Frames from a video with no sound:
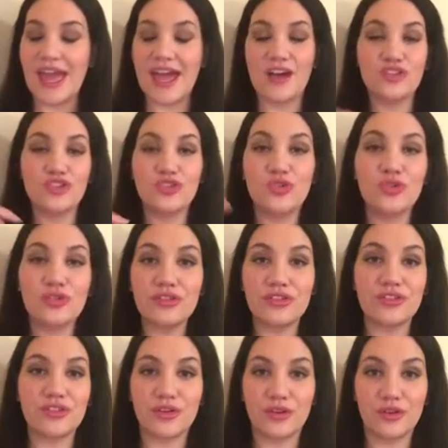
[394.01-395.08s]
Our
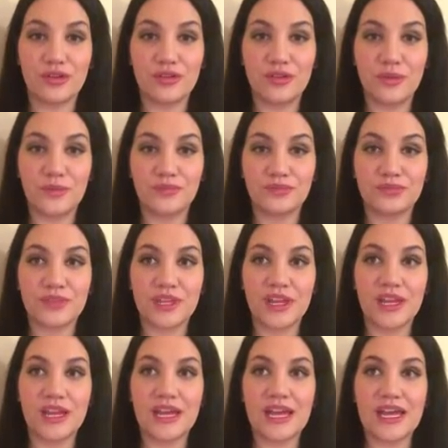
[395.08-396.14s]
north node
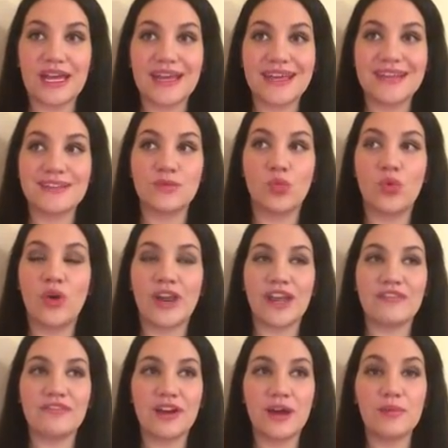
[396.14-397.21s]
is
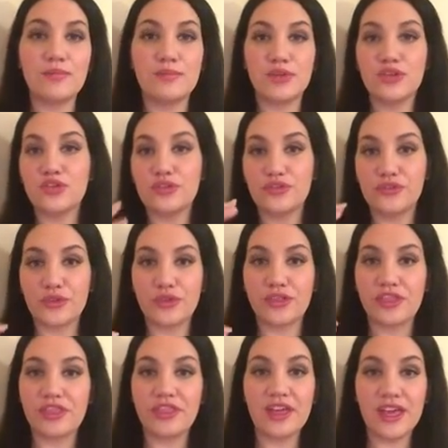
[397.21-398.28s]
whatever beautiful
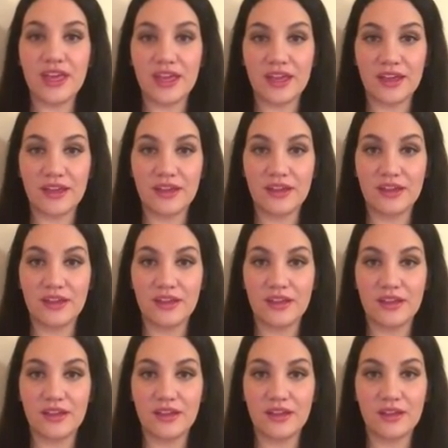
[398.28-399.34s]
thing
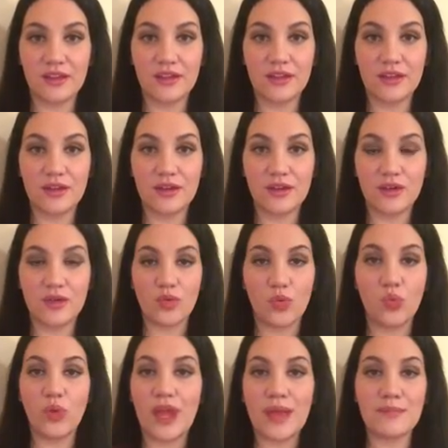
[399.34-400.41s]

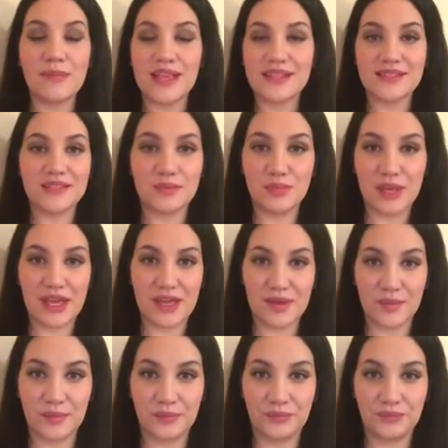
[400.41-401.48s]
we're meant to be.